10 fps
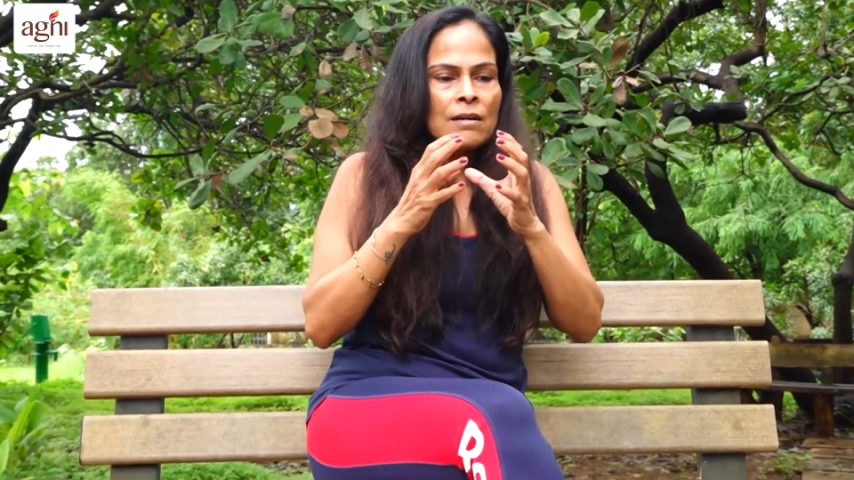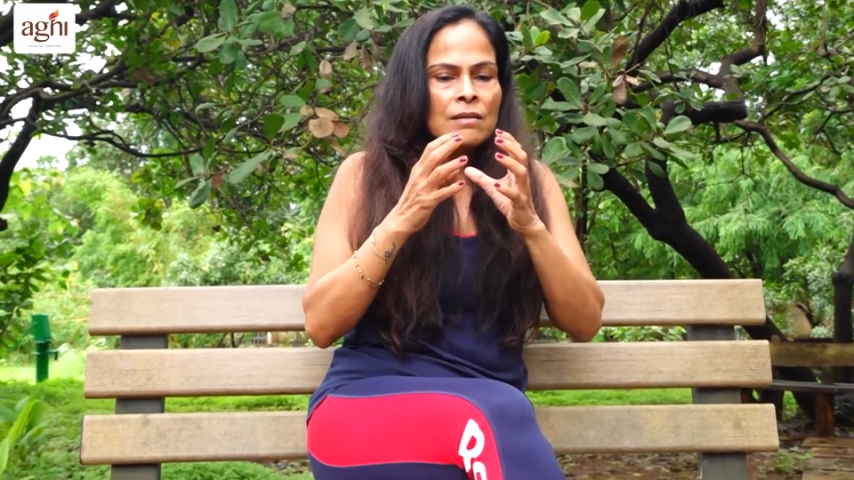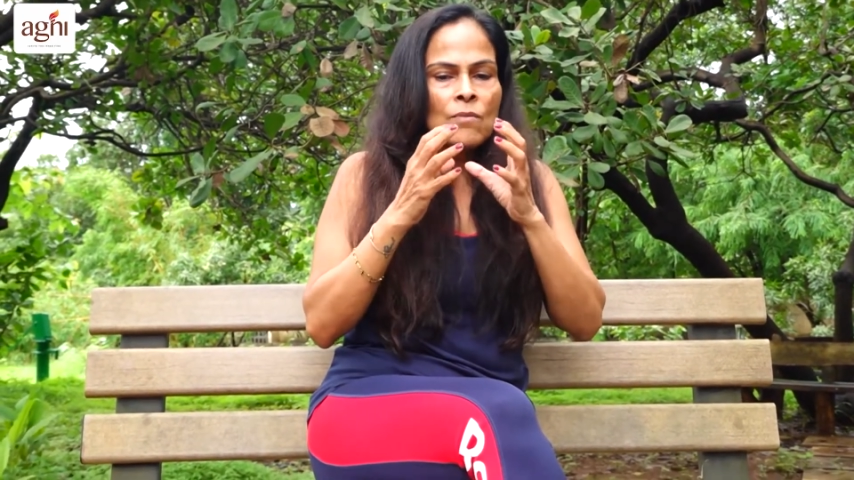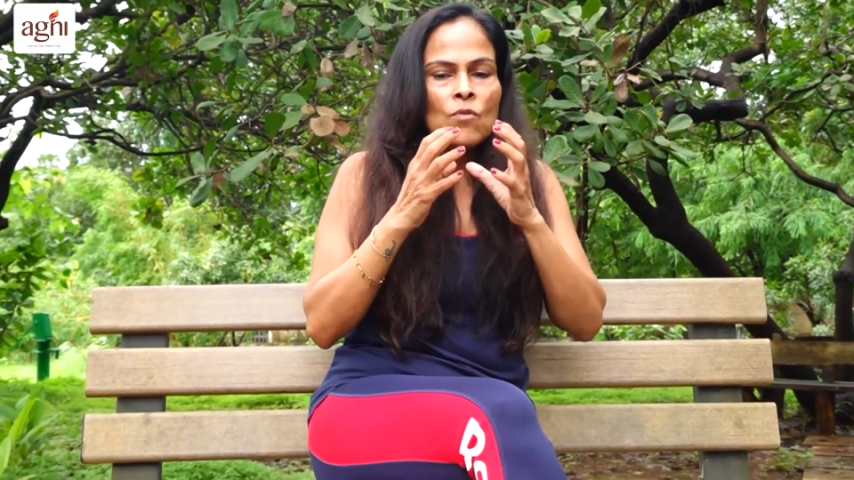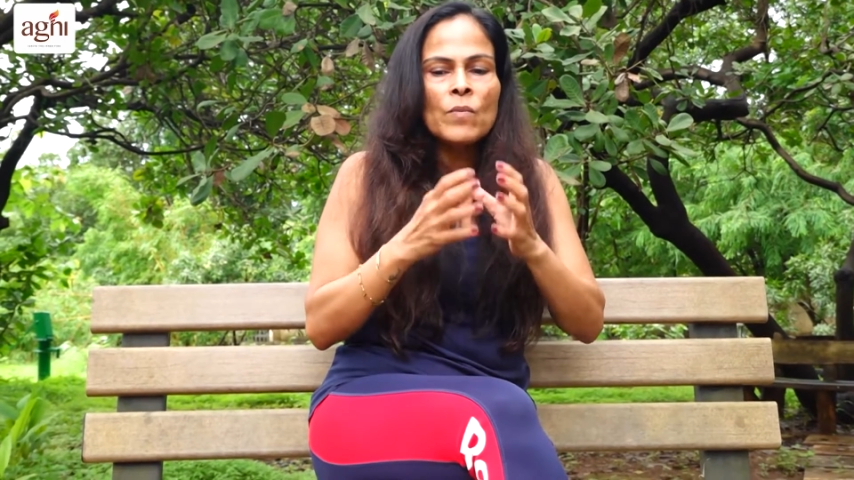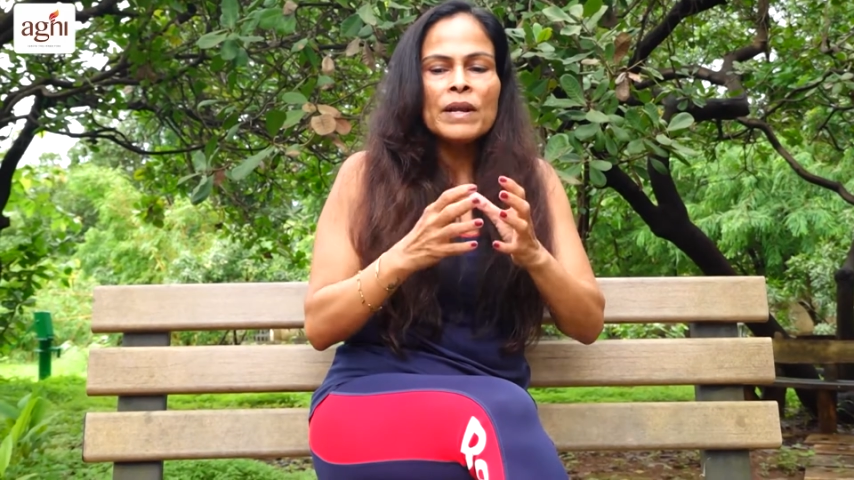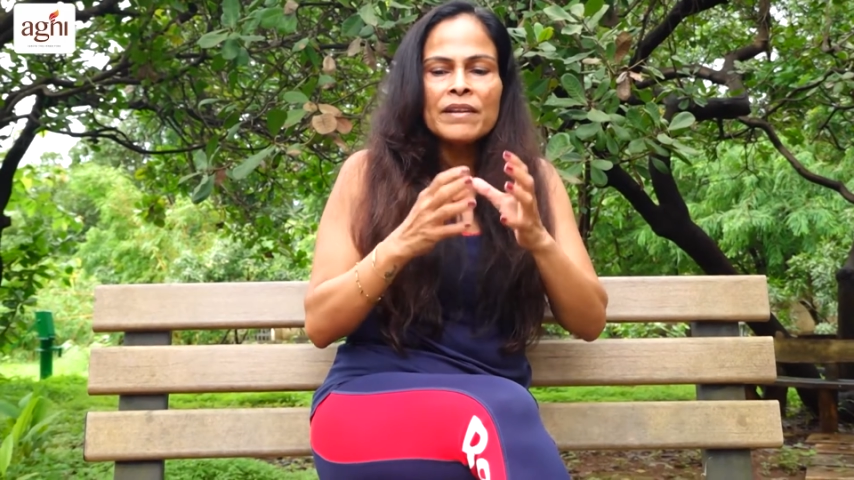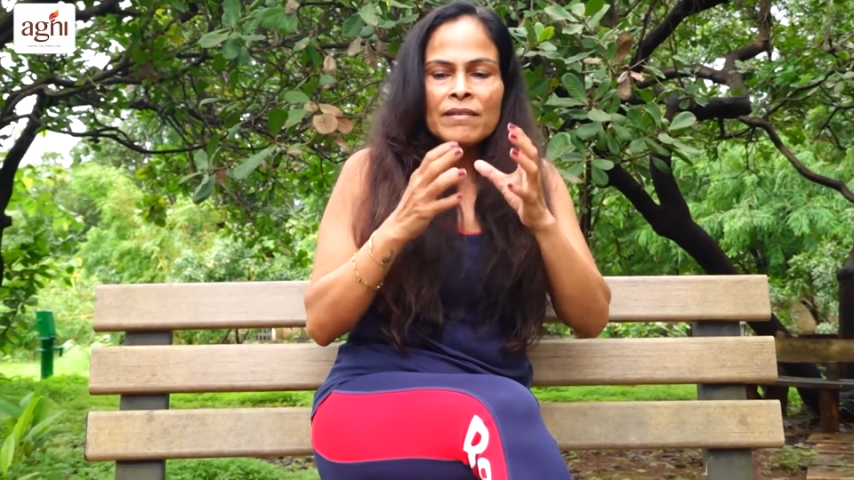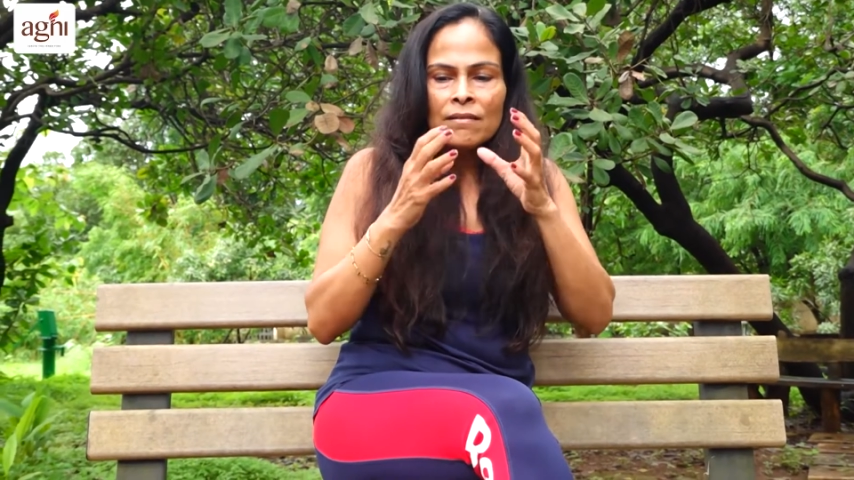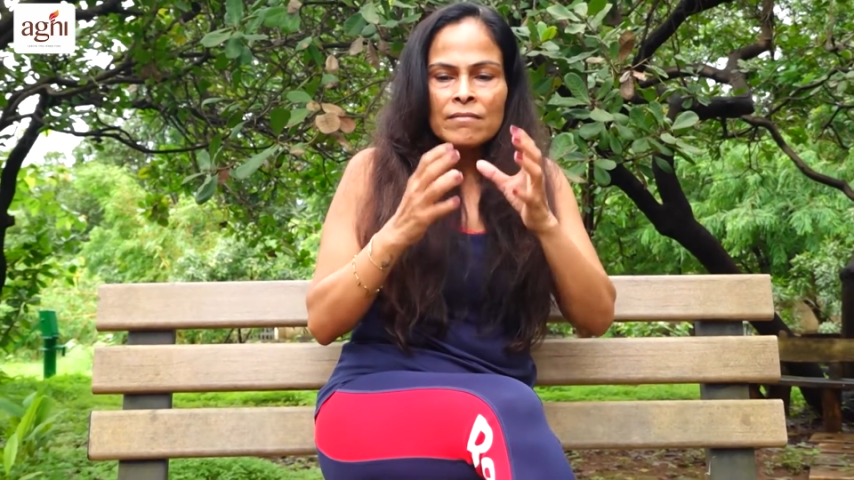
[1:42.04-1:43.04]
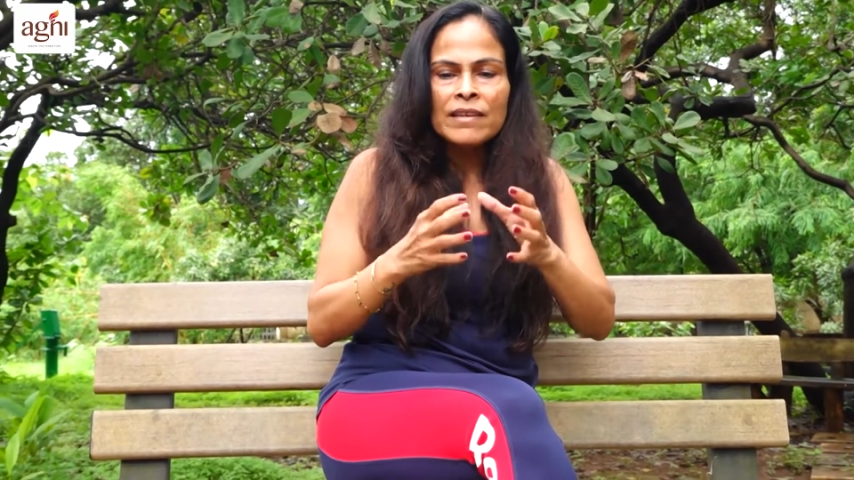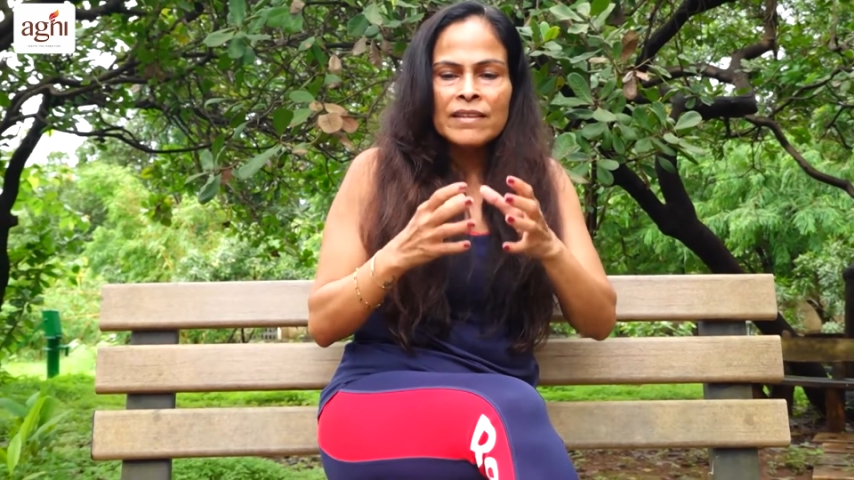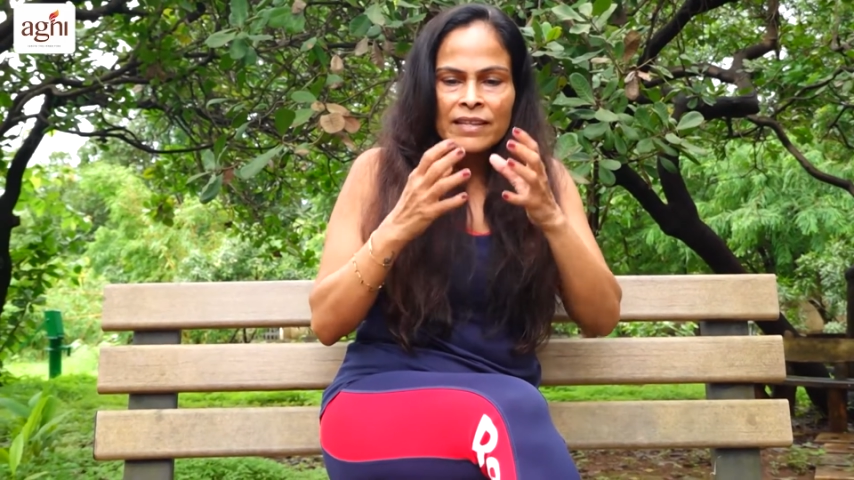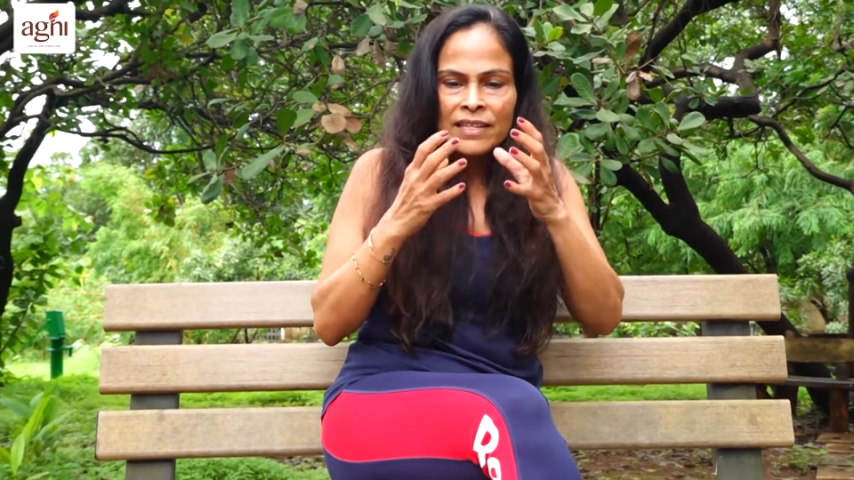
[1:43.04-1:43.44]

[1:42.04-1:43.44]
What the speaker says: the moment they